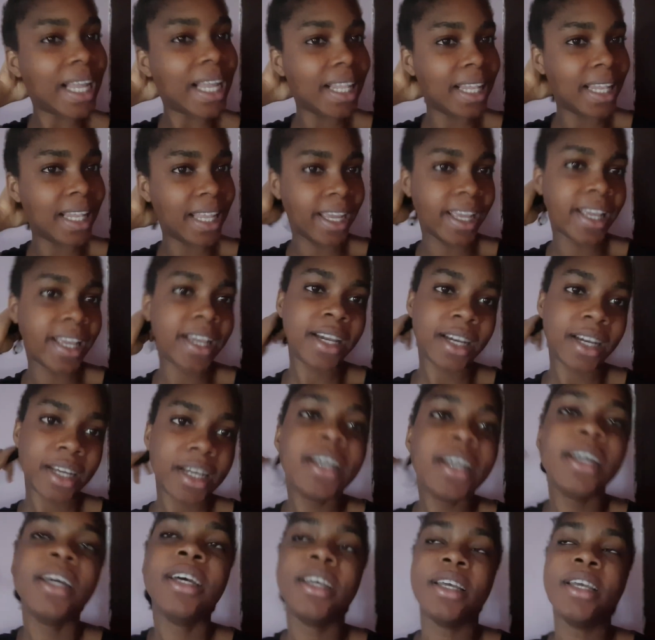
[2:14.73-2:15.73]
Like,
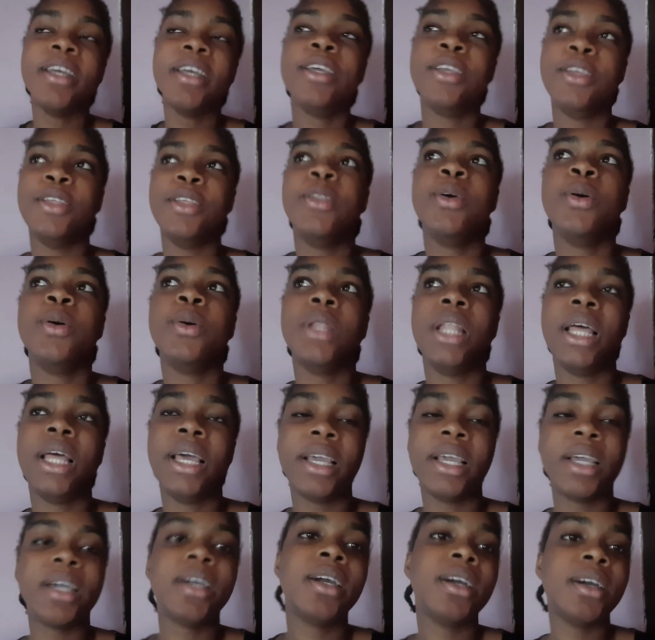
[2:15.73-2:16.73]
you know,
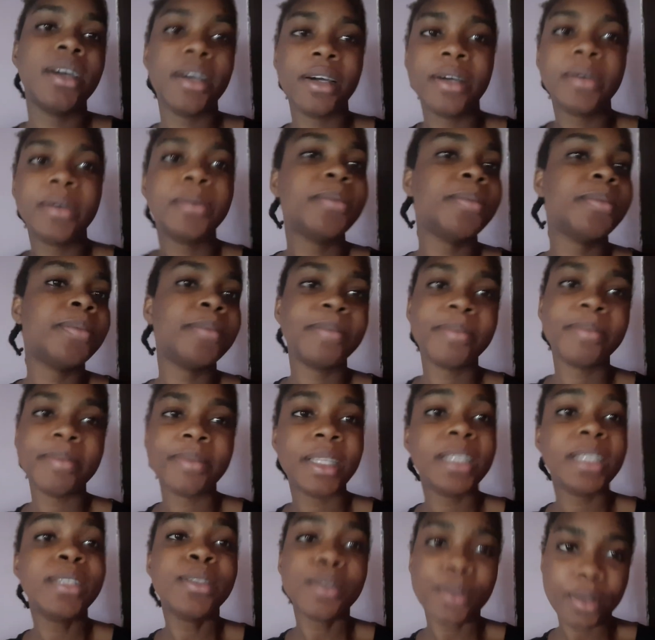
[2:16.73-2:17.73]
like
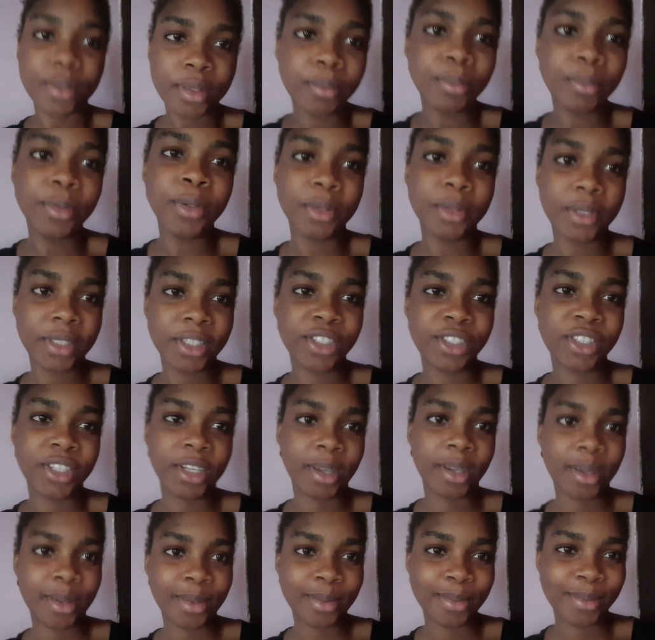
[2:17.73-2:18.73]
into a beauty
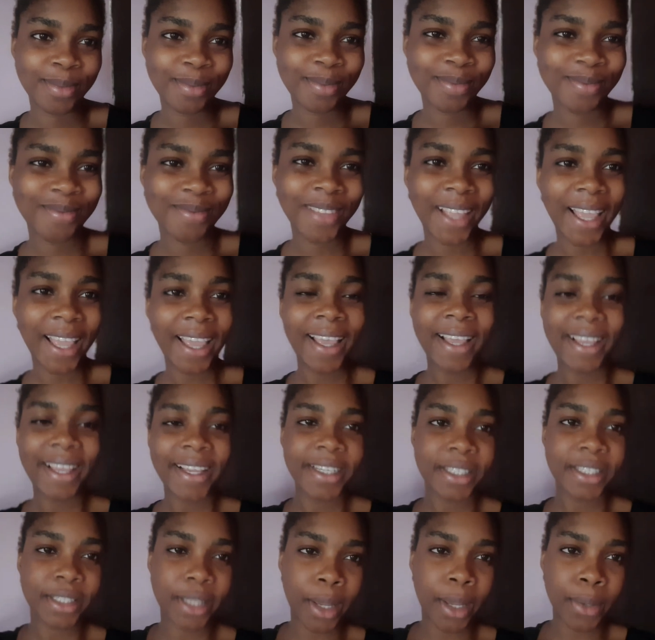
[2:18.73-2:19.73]
shop.
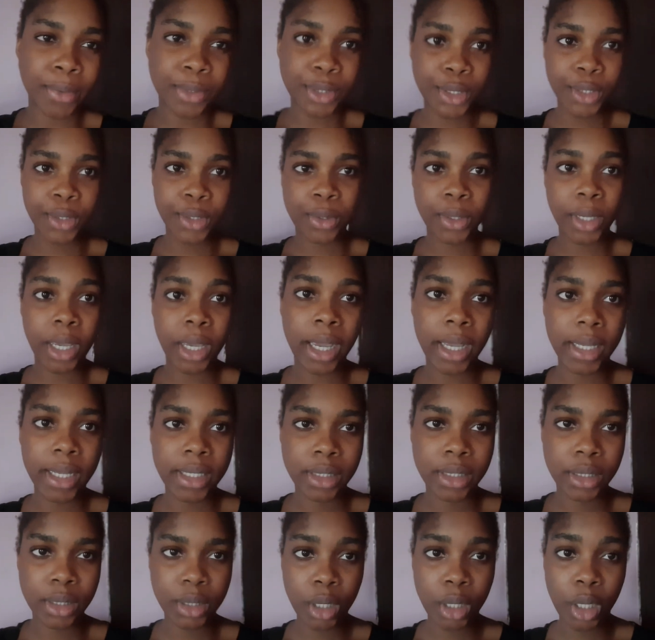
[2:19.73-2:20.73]
So I'll see you
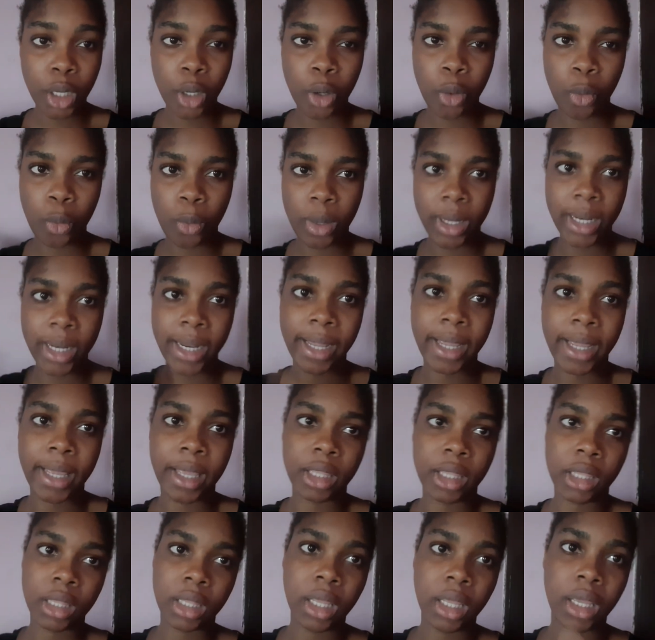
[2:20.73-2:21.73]
guys when I
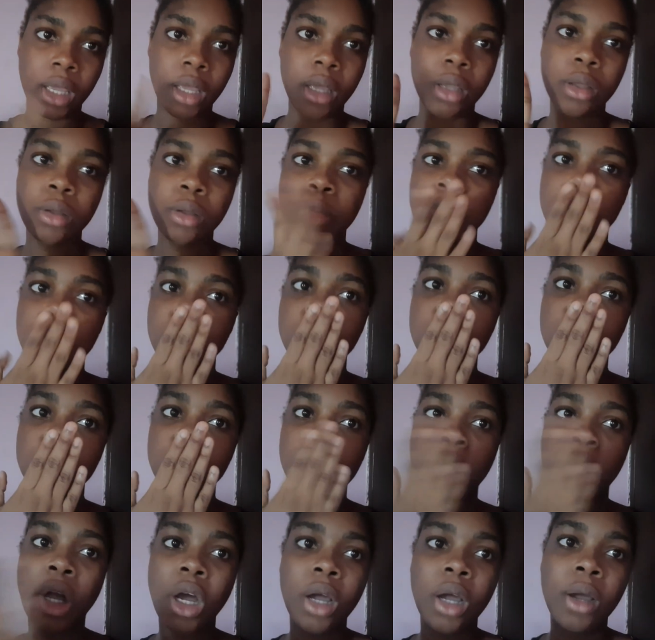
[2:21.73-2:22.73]
get there.
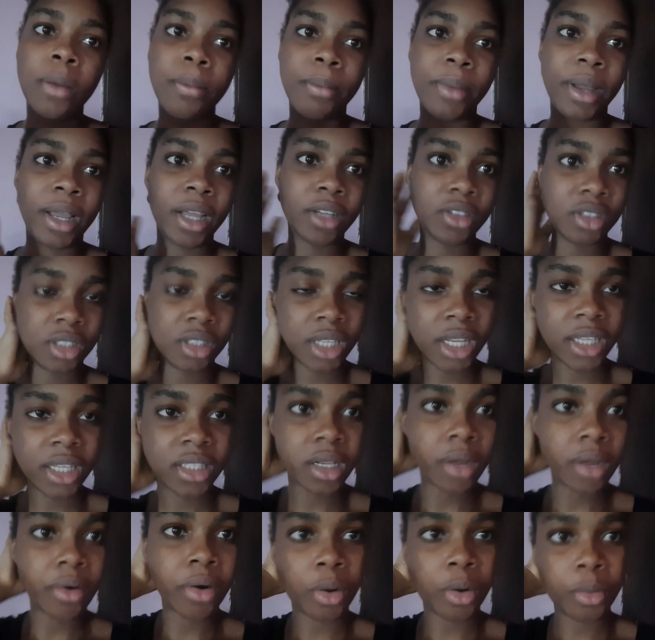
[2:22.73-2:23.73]
My hairdresser is
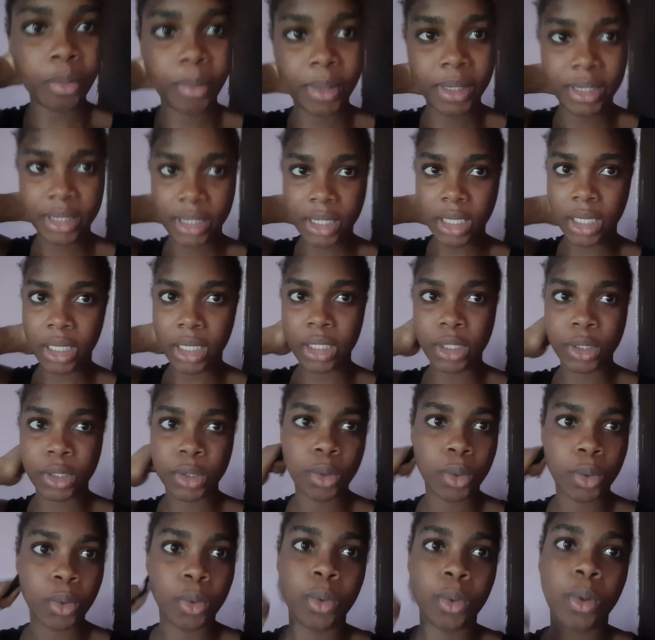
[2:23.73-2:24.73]
around basically,
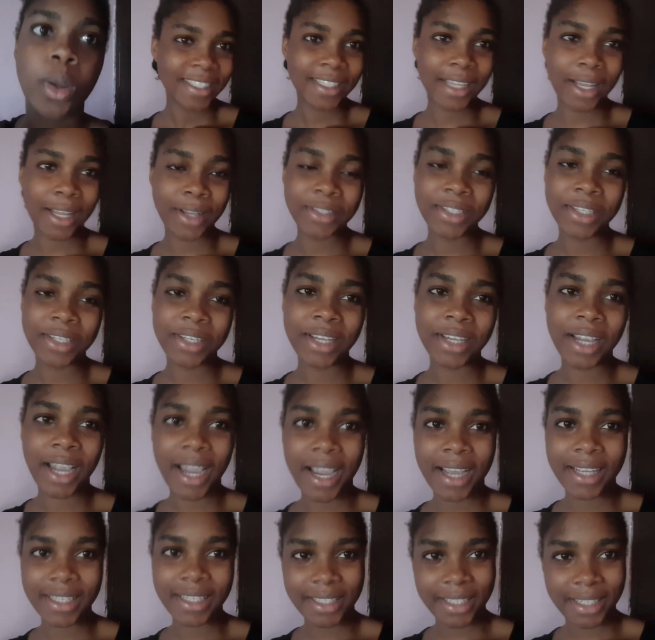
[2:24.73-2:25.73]
so I'll see you
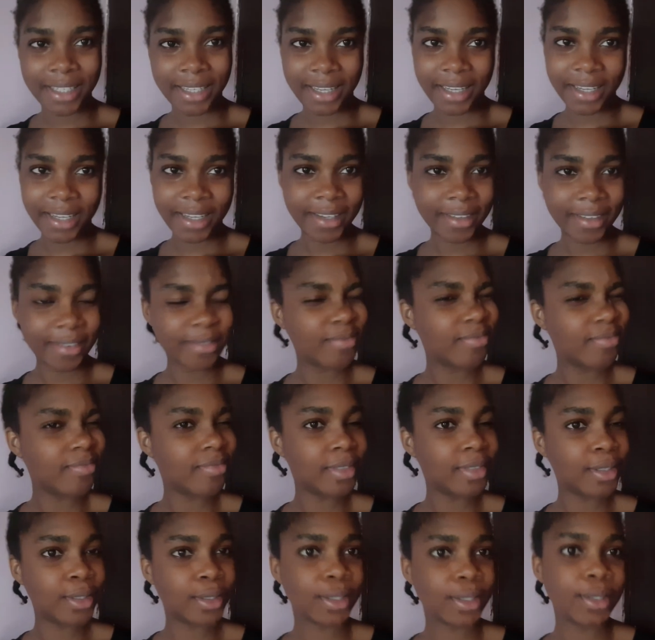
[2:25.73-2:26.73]
guys
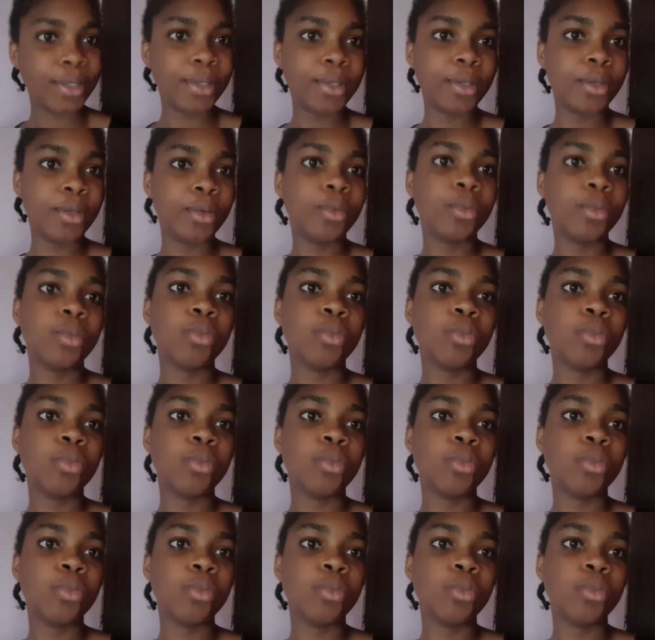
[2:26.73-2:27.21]
soon.